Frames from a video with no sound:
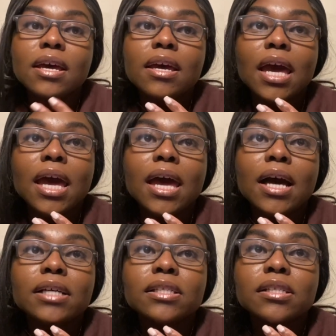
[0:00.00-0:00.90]

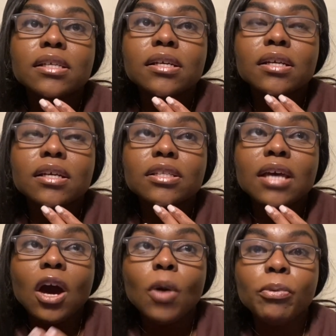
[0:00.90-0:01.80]
and to
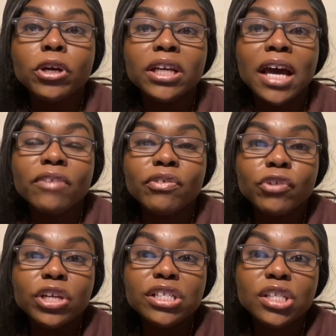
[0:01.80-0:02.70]
help her get out of a
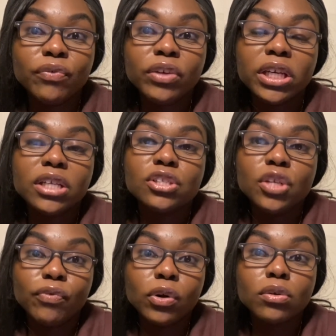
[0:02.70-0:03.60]
very
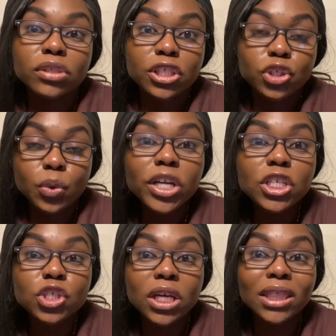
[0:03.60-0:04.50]
difficult
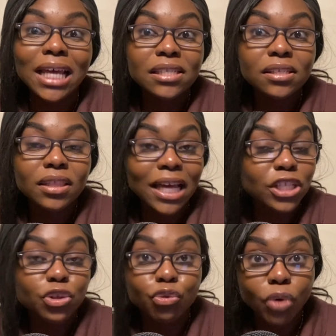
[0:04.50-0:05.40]
situation.
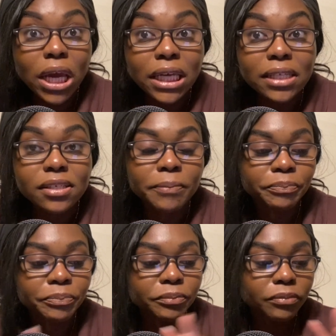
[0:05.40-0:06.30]
That's great.
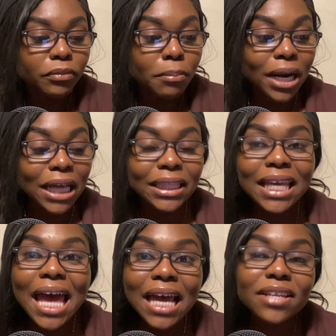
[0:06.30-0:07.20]
But at
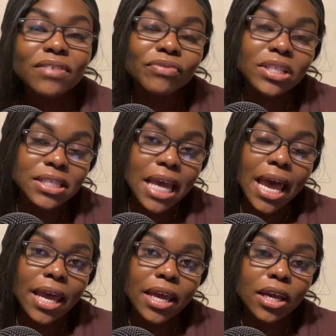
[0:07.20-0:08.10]
the end of the
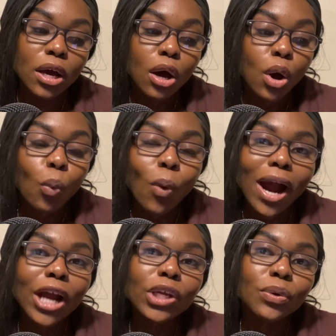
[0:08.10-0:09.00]
day, why
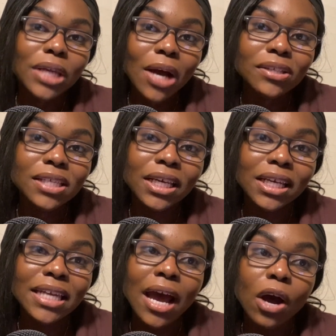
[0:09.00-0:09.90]
are you now saying it
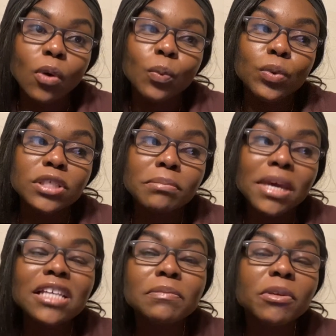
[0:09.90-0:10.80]
now? Which
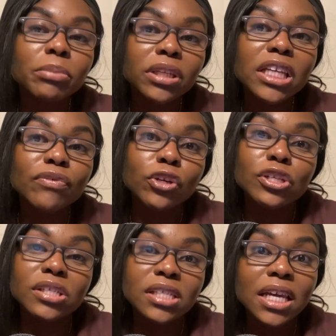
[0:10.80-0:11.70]
makes me believe you're
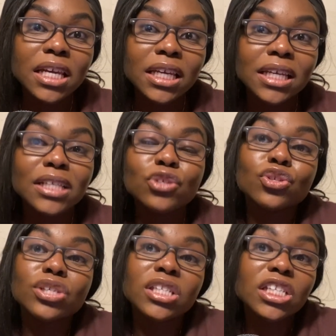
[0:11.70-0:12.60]
saying it
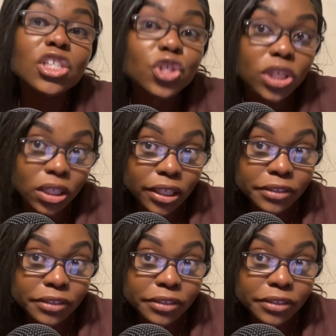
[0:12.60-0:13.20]
strategically.